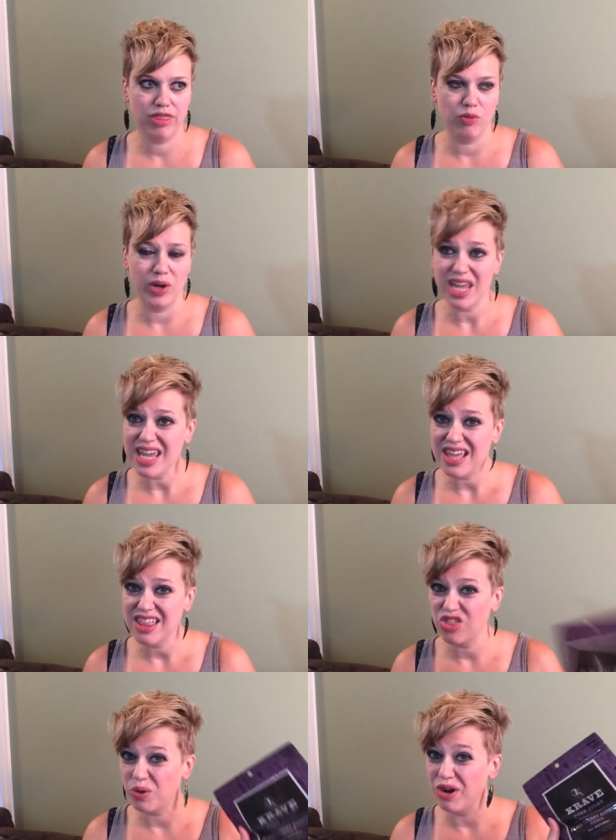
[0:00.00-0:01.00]
three,
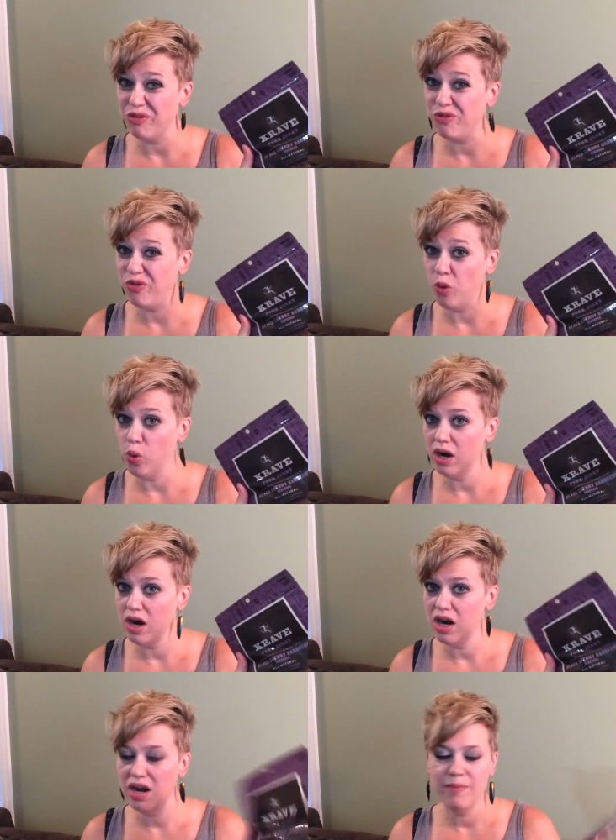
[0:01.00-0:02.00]
three or
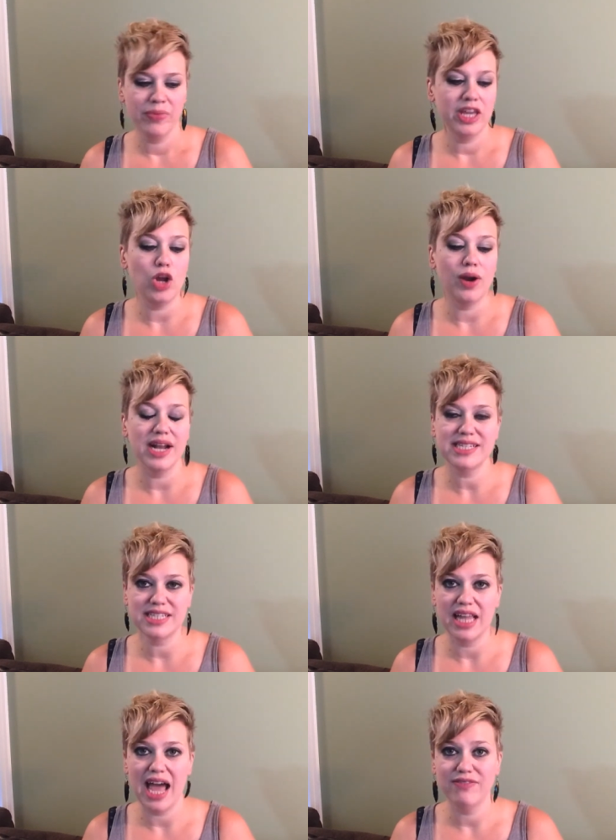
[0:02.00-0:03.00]
four, you know, and I
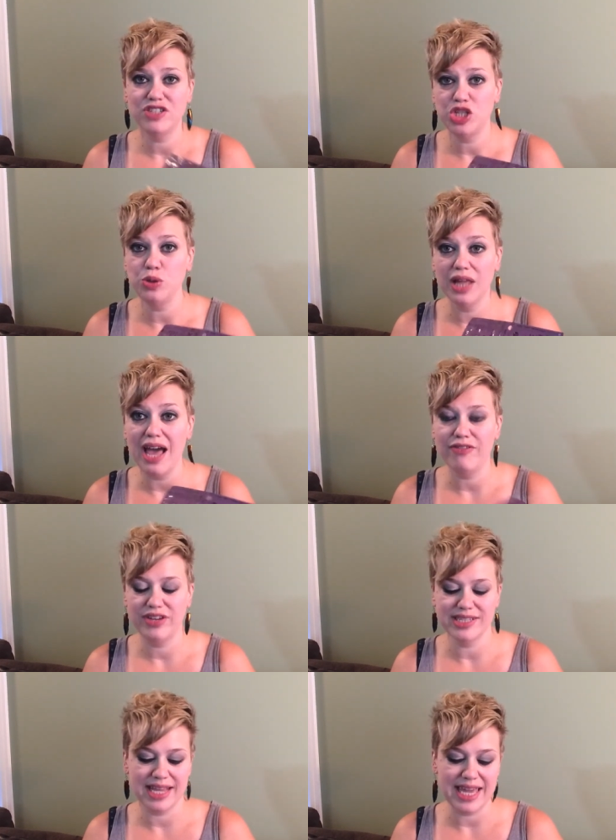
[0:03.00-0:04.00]
still have two left
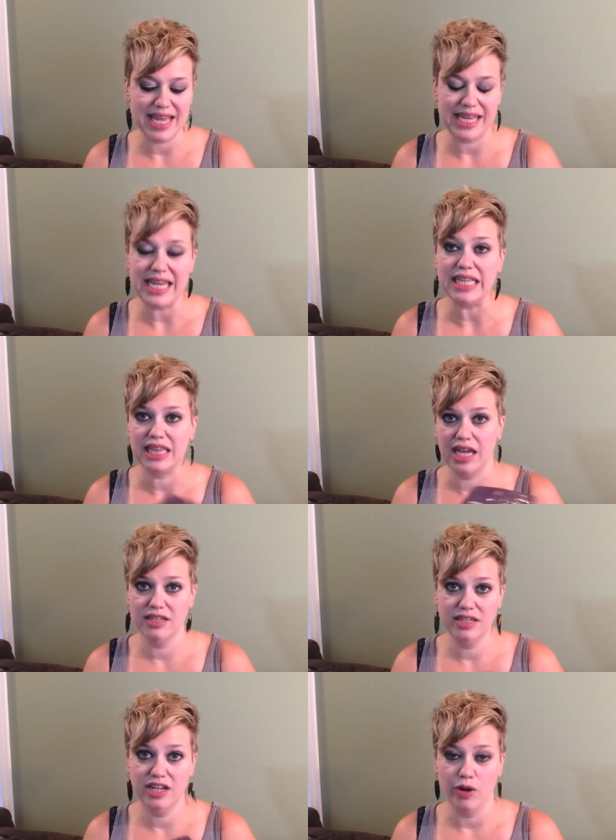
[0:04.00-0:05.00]
because I can't eat,
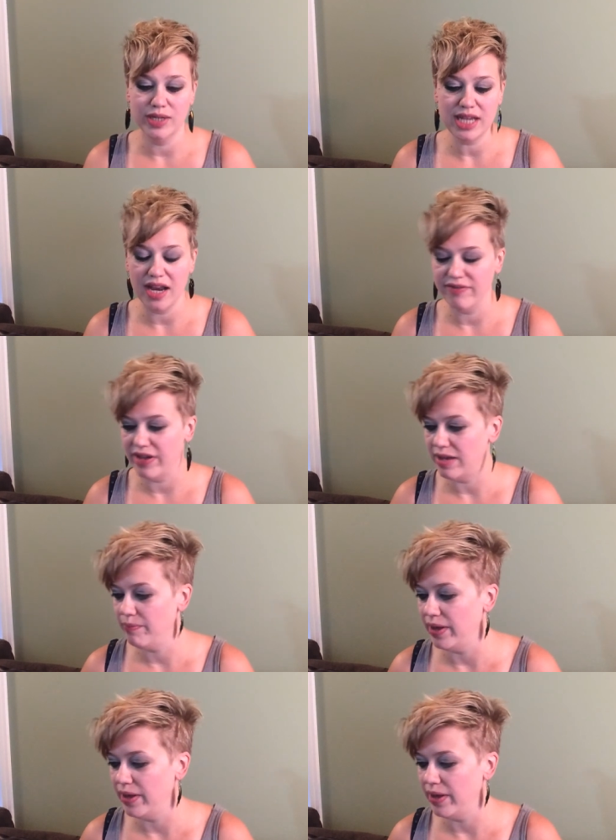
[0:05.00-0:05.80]
you know, a ton of it.